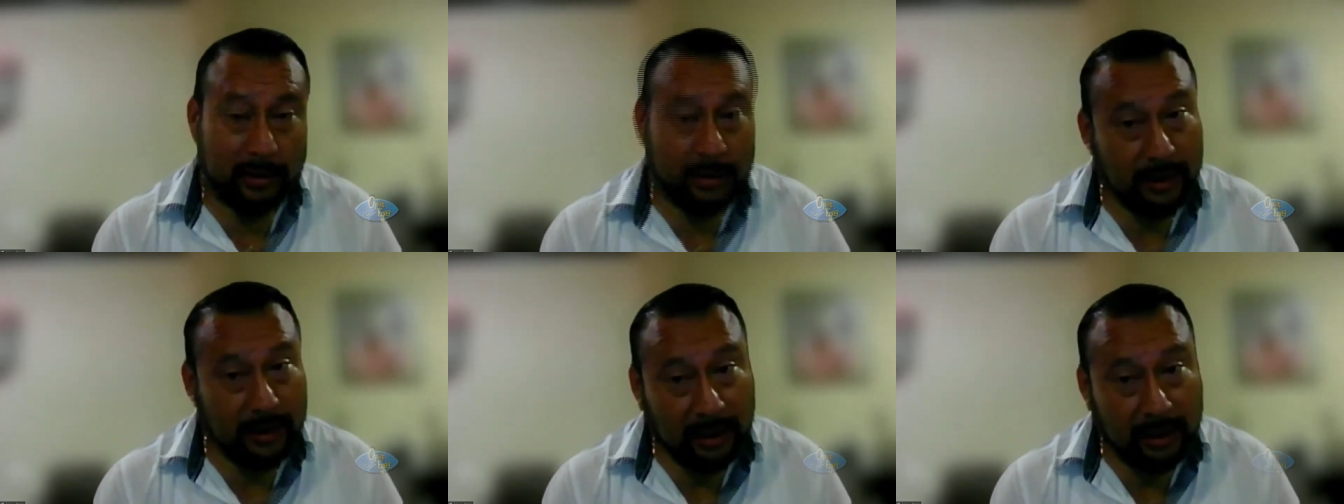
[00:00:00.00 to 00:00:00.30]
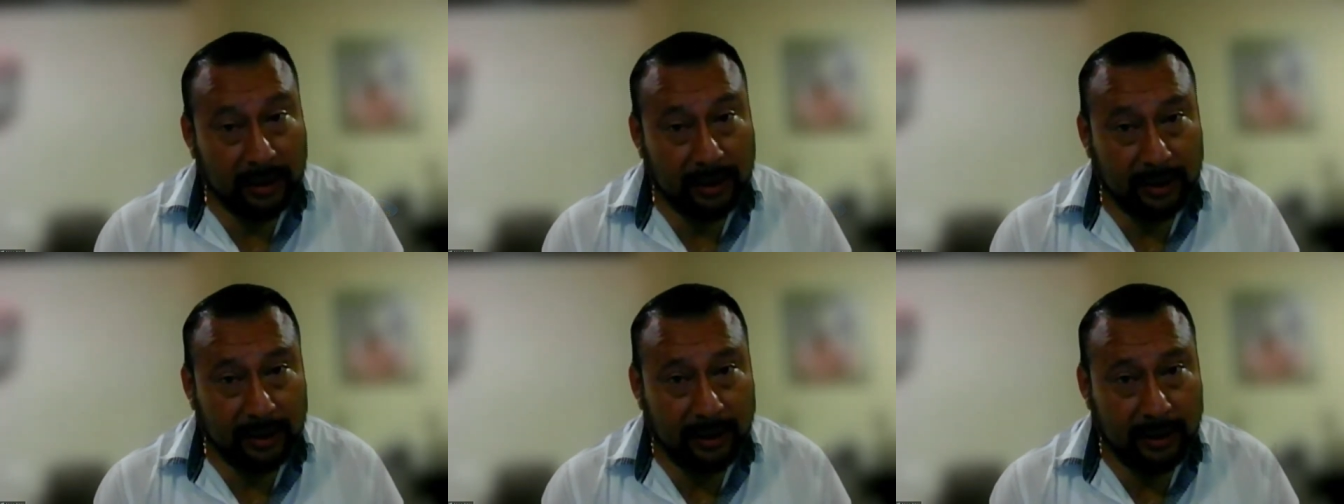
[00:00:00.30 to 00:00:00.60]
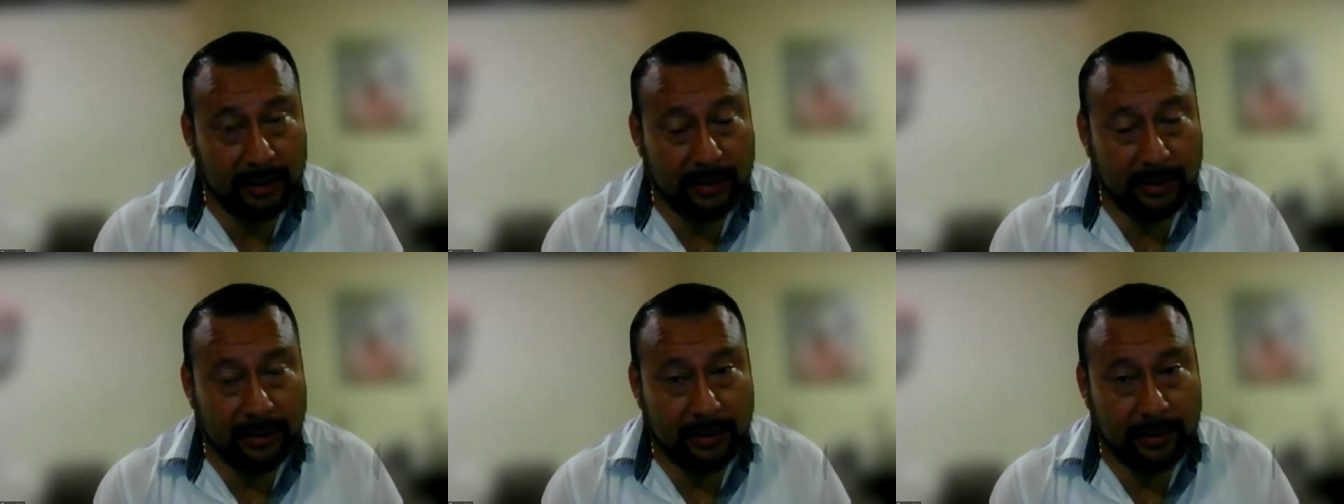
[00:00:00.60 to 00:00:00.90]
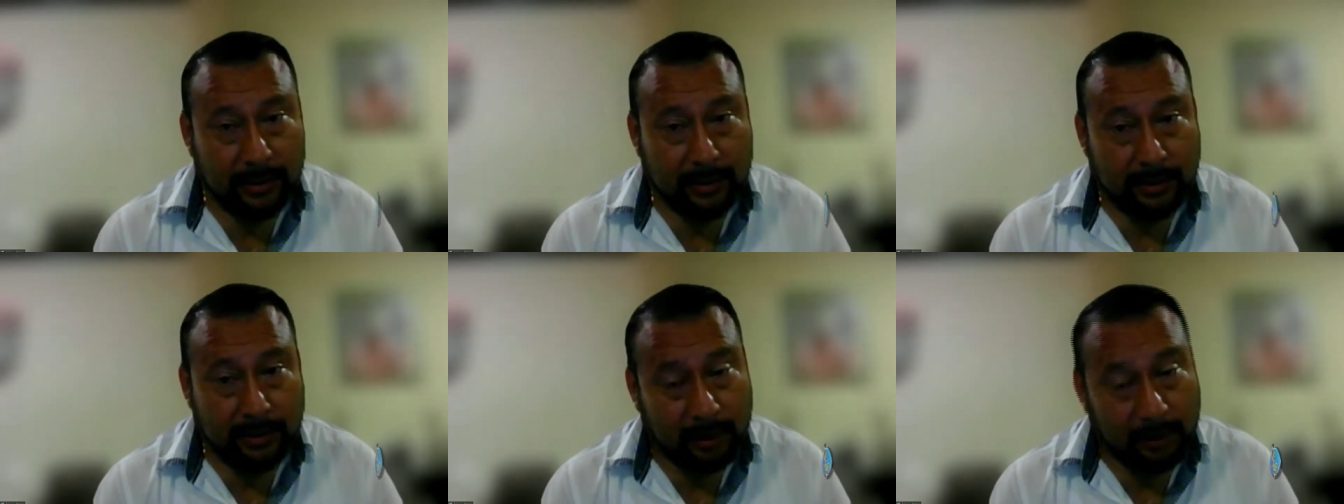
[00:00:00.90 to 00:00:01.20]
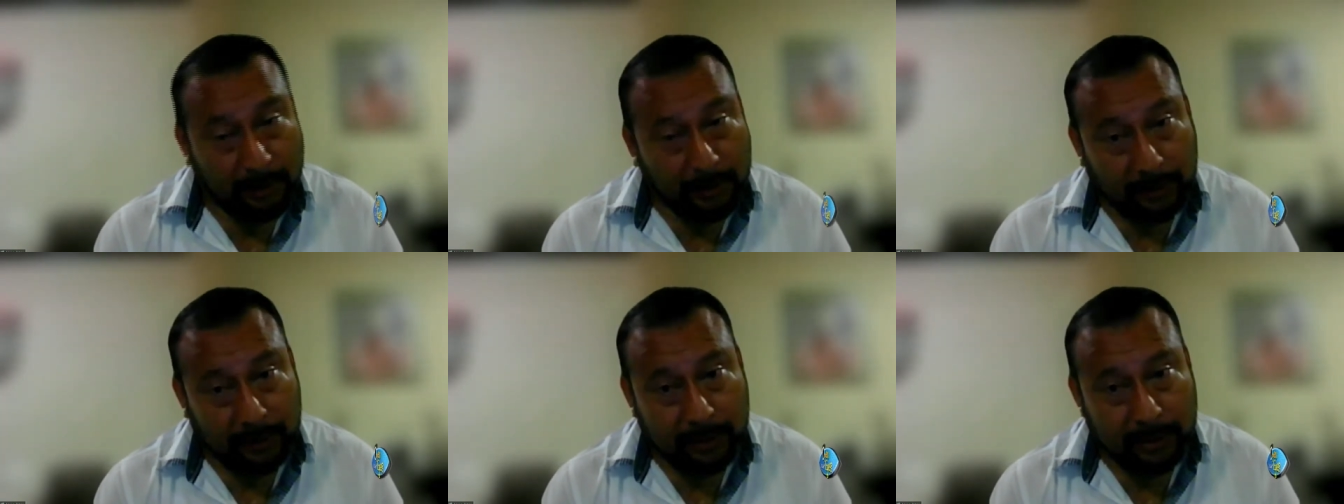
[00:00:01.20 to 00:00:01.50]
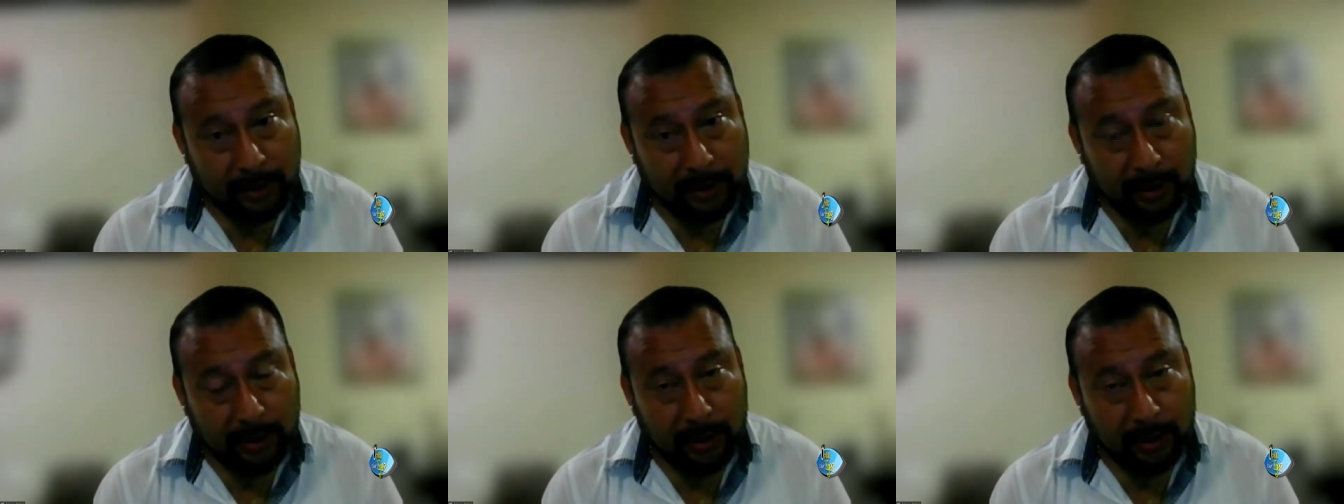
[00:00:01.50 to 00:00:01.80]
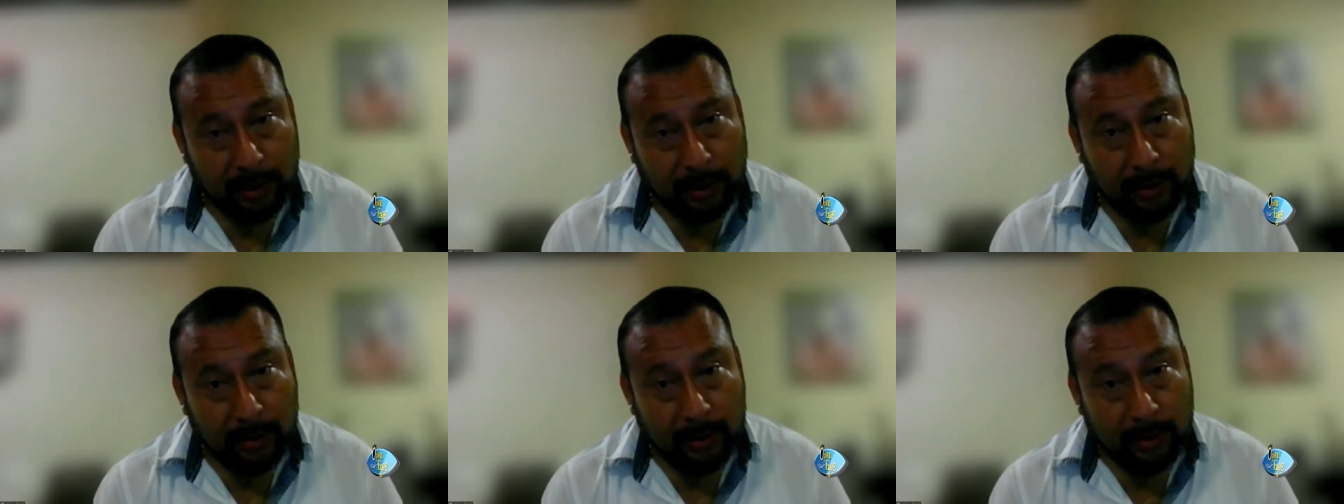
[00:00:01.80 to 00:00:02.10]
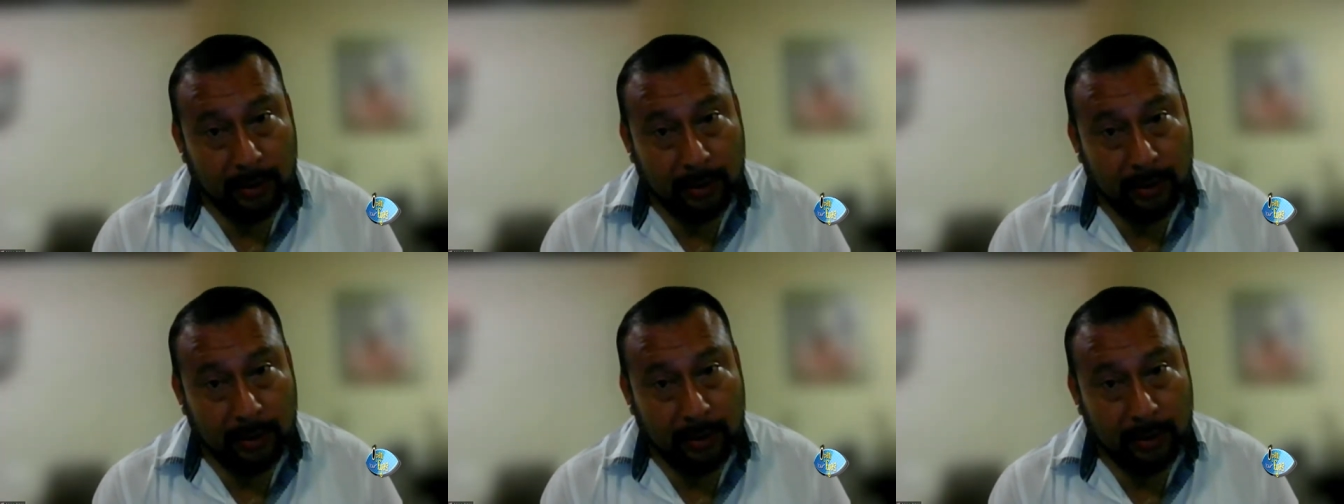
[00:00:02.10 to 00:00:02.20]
It's not the case, sorry to say.